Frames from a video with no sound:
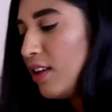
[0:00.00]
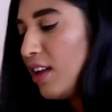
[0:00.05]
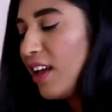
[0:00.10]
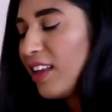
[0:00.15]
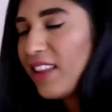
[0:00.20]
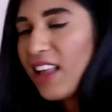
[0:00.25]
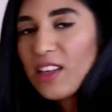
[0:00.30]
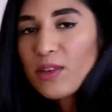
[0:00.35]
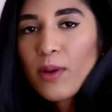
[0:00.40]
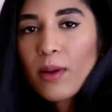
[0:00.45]

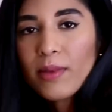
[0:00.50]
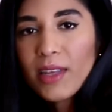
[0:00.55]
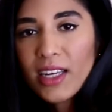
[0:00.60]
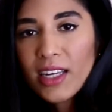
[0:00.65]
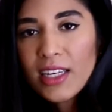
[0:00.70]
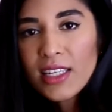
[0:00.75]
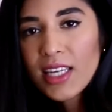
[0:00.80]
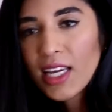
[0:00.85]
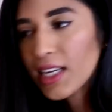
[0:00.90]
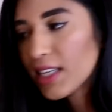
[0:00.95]
And that's probably
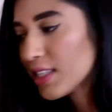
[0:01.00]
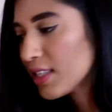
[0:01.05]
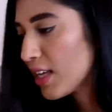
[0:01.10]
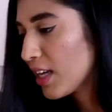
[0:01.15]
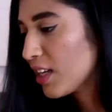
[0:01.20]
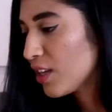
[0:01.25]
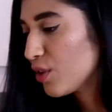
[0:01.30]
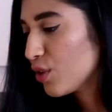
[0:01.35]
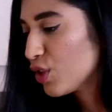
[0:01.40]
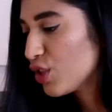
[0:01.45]
gonna take a
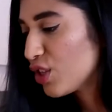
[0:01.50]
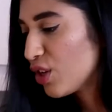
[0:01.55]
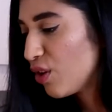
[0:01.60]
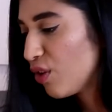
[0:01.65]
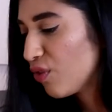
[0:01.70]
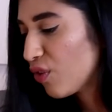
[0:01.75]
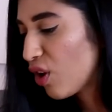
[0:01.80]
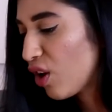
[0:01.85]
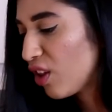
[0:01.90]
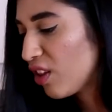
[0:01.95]
second or so
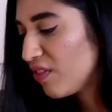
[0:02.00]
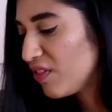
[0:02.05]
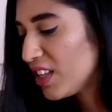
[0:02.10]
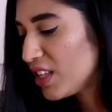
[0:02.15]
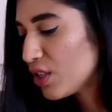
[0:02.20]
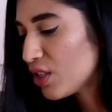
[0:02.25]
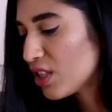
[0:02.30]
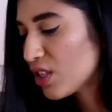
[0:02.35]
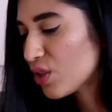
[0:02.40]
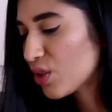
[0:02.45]
for all of
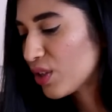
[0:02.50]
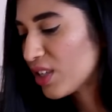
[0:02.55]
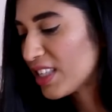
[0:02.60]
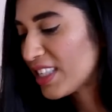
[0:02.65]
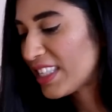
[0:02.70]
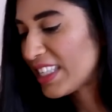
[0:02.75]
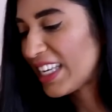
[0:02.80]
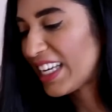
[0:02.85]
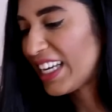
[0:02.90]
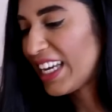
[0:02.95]
these to sort of
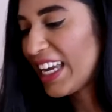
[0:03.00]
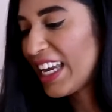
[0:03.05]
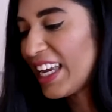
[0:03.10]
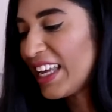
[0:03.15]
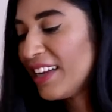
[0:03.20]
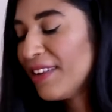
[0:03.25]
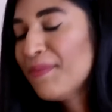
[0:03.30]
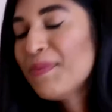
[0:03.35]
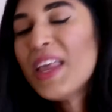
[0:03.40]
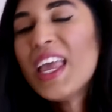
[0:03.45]
sink
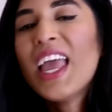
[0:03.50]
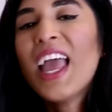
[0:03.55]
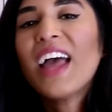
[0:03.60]
in.